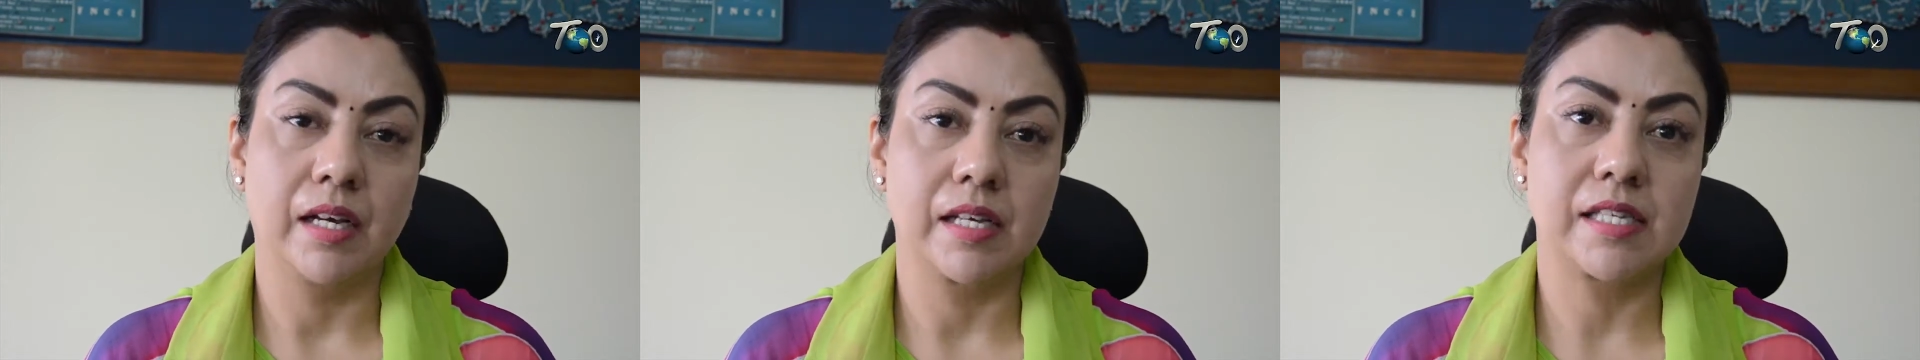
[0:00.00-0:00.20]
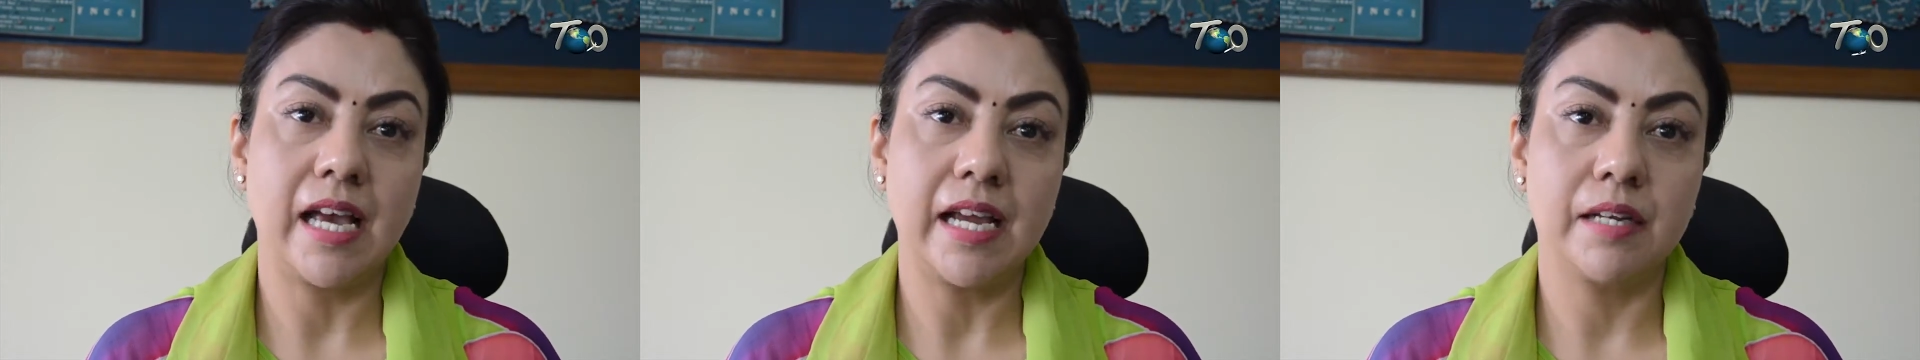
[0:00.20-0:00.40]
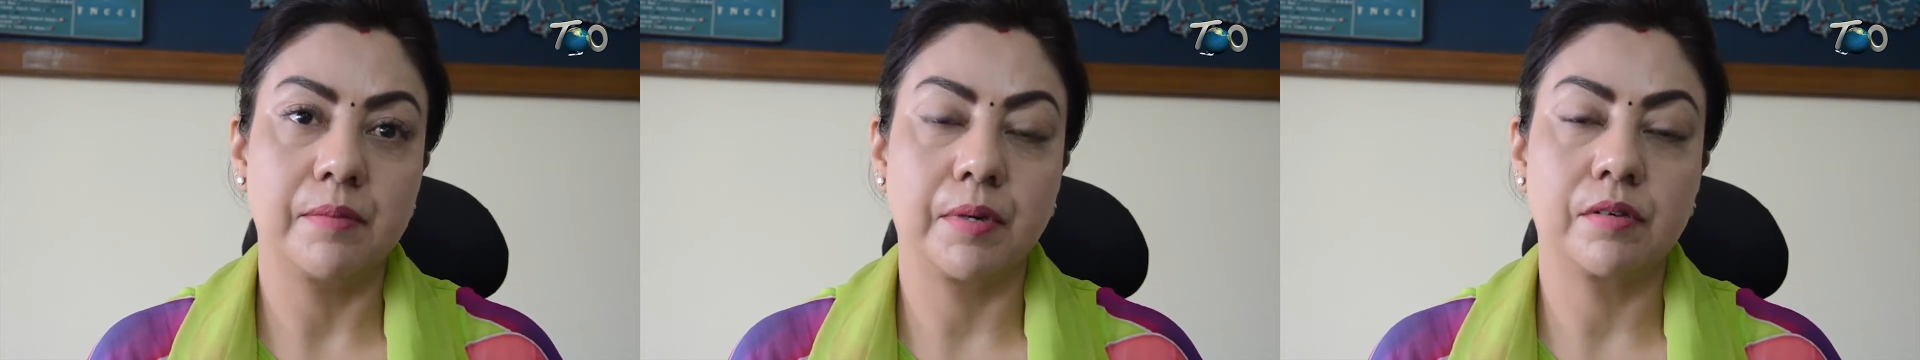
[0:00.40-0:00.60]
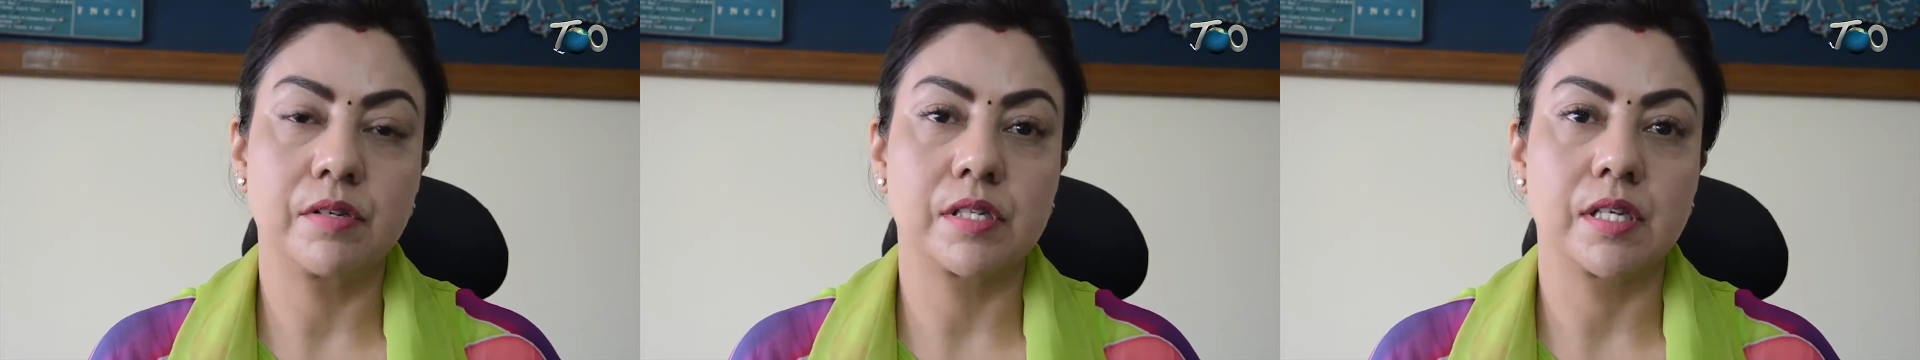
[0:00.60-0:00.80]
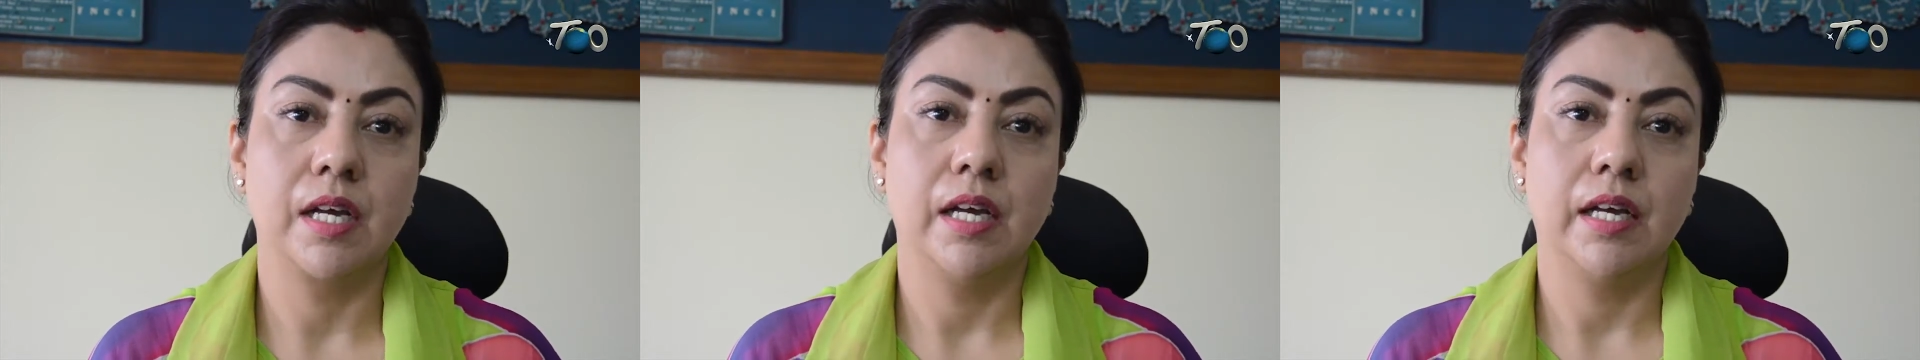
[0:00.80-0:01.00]
side,
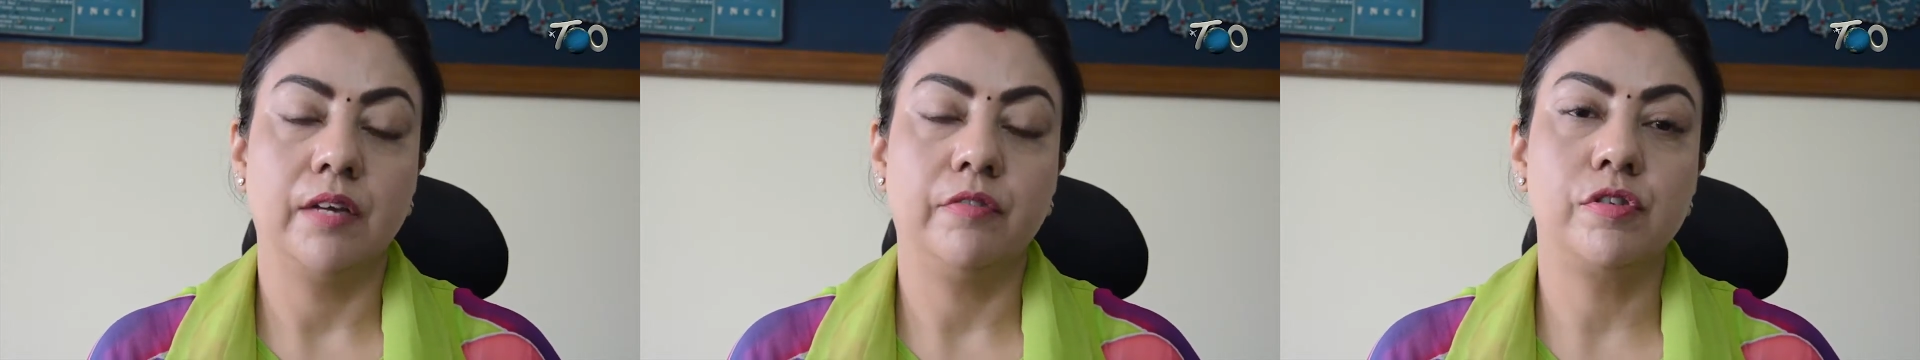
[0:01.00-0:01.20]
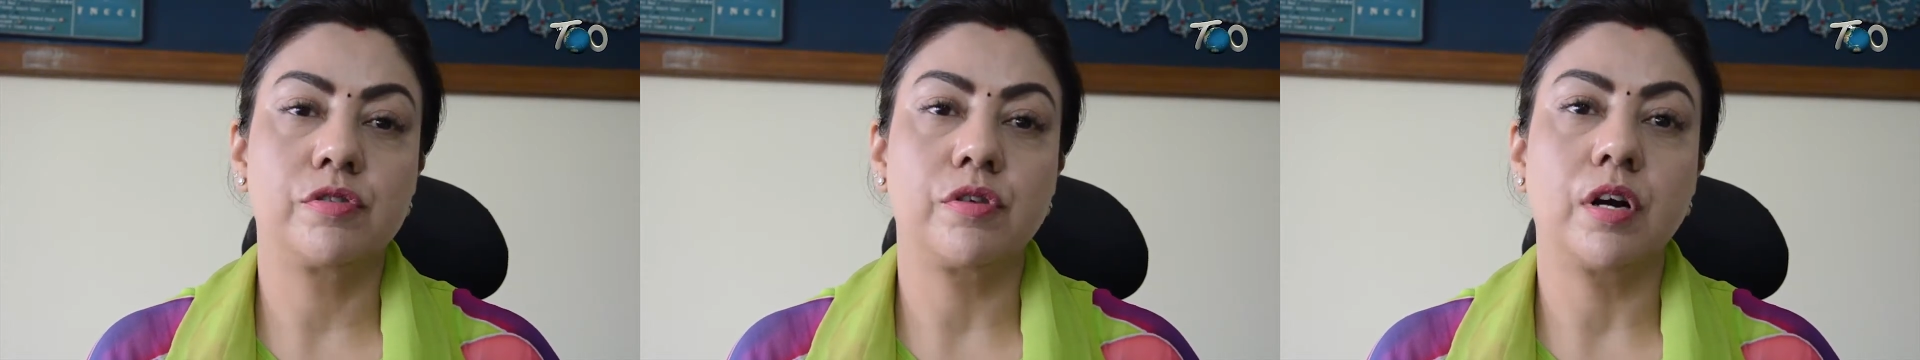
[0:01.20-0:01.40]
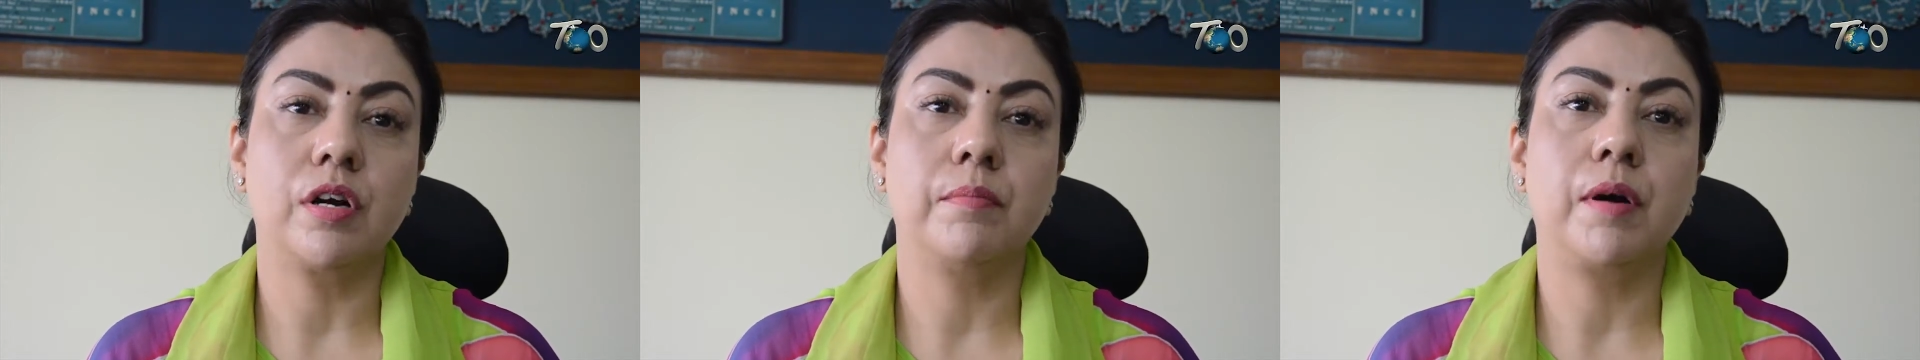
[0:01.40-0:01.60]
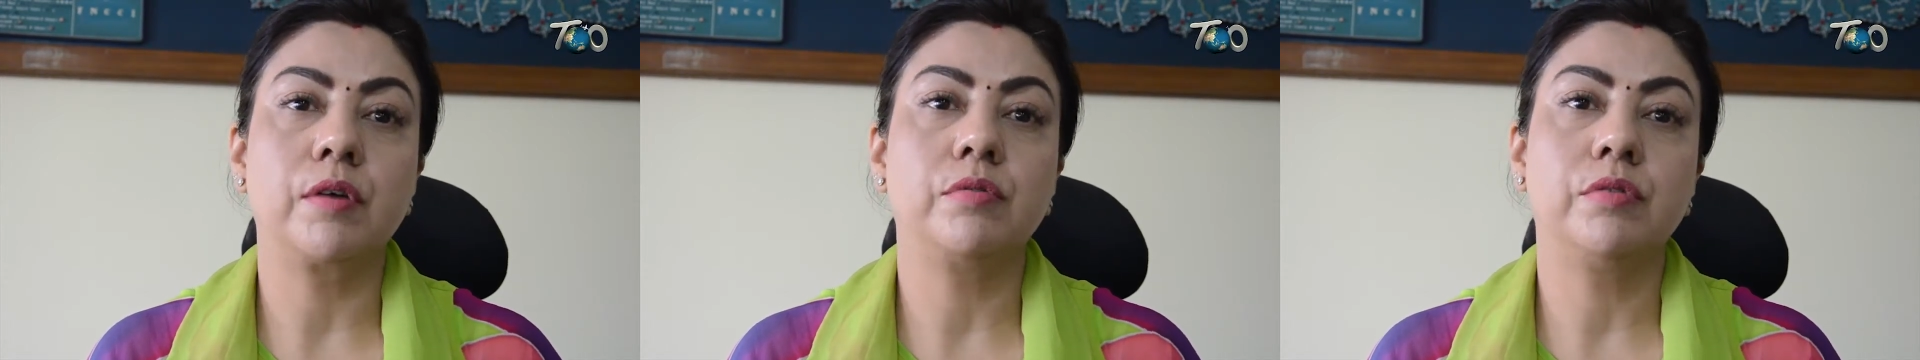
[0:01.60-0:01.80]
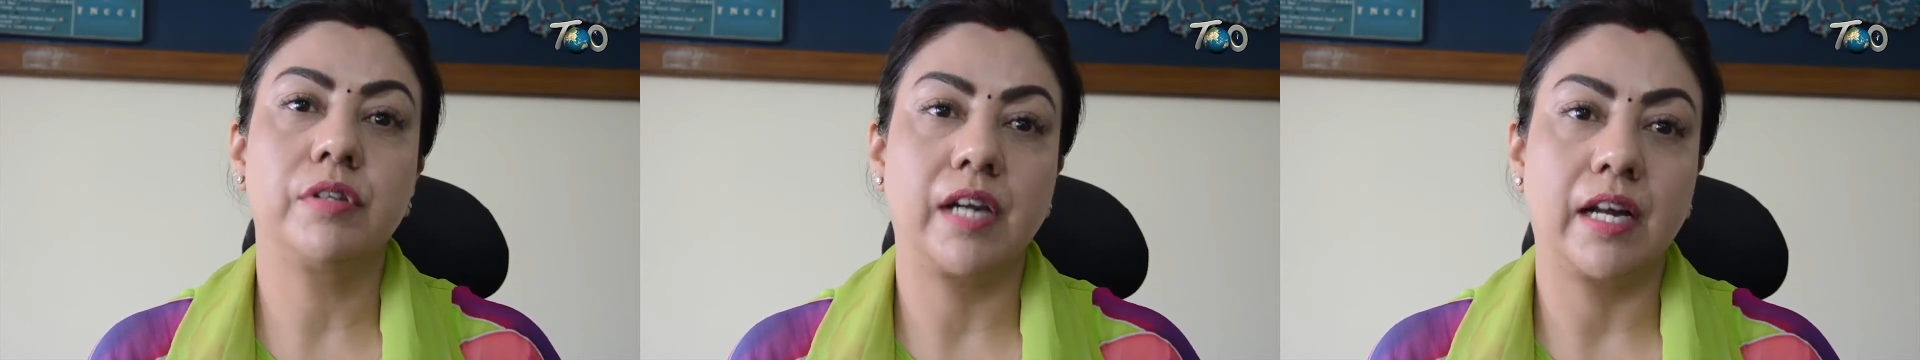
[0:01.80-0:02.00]
because if you talk
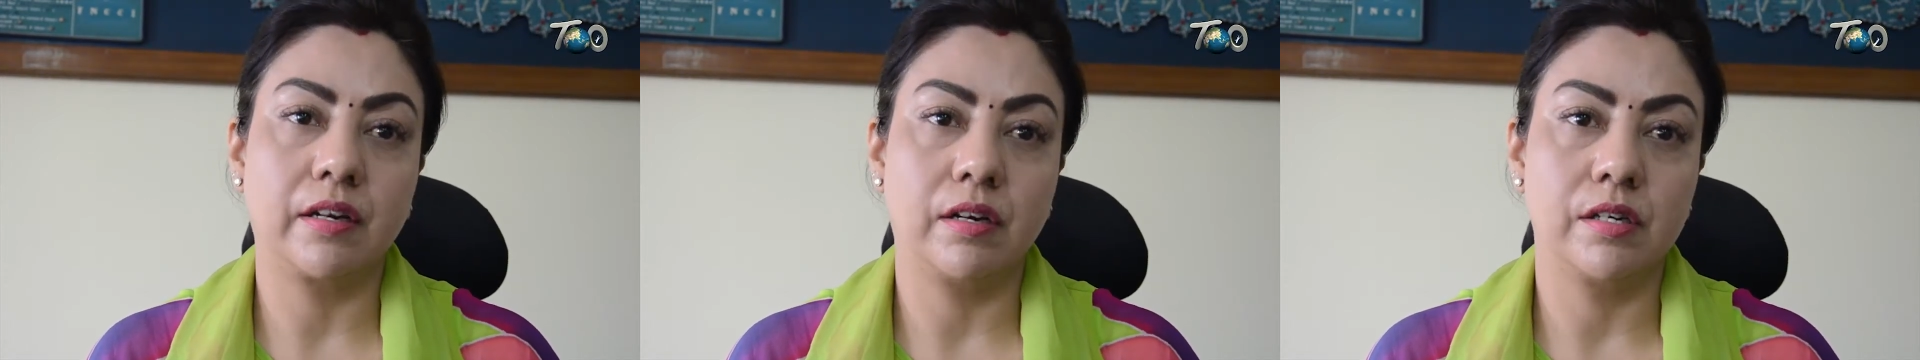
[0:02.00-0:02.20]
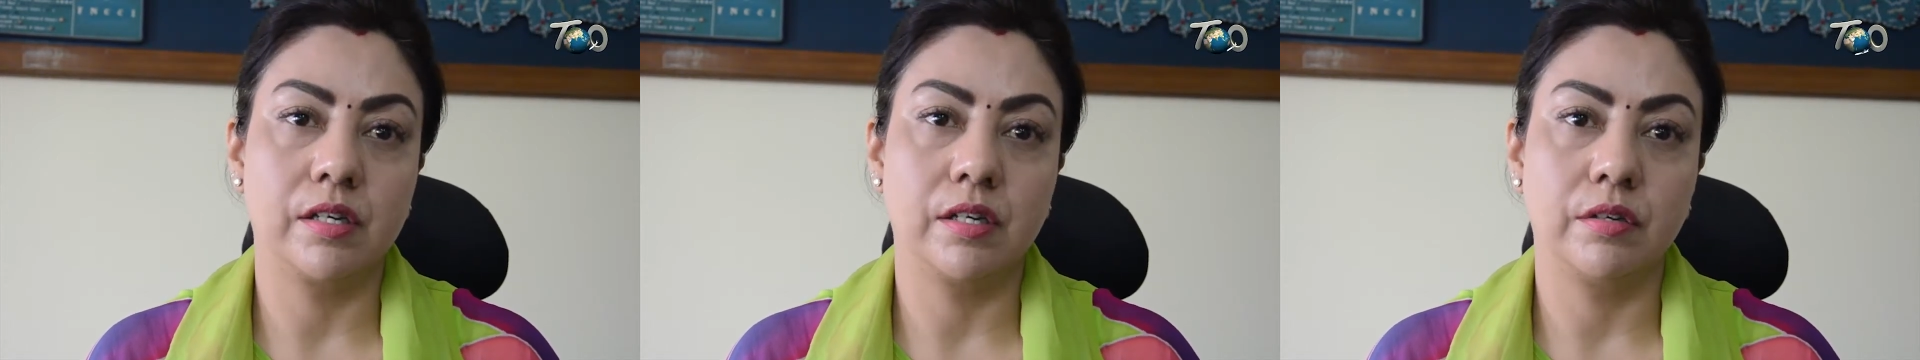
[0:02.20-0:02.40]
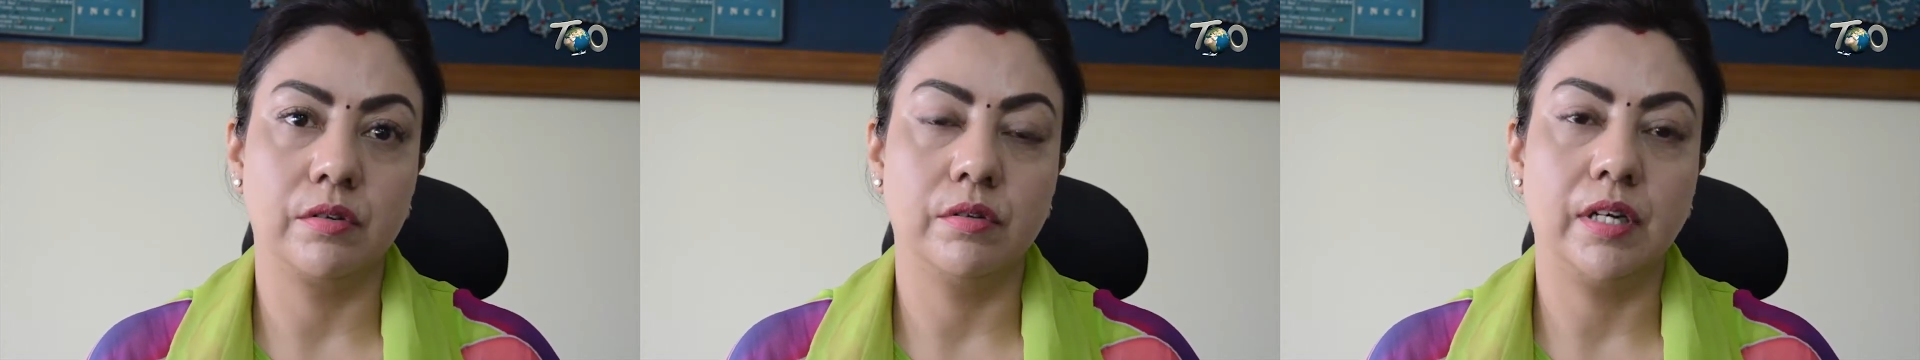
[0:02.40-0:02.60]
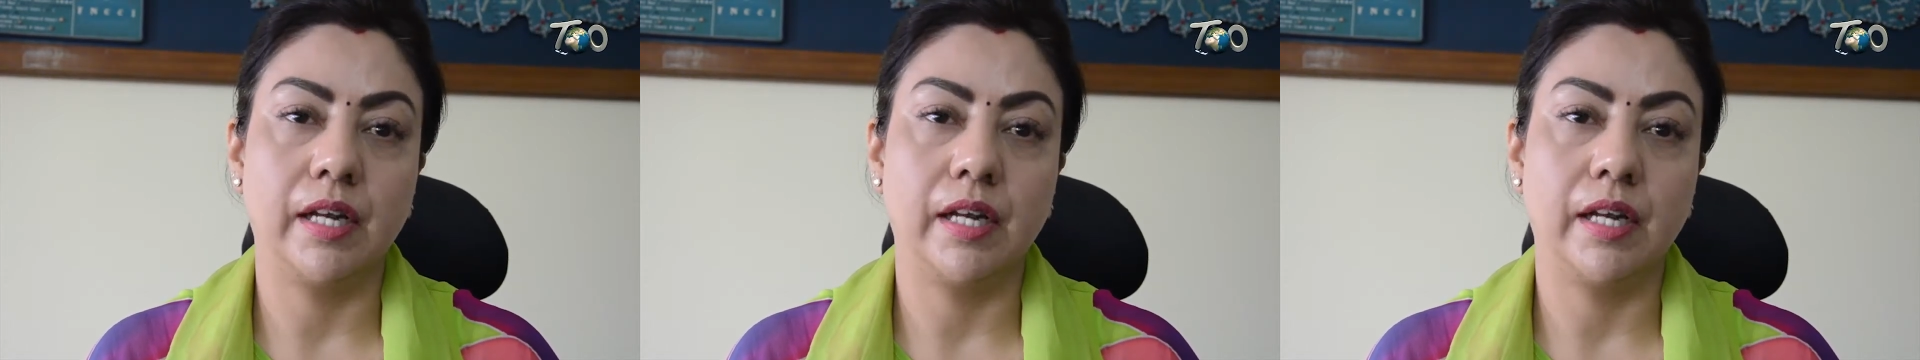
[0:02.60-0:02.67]
about Uttarakhand,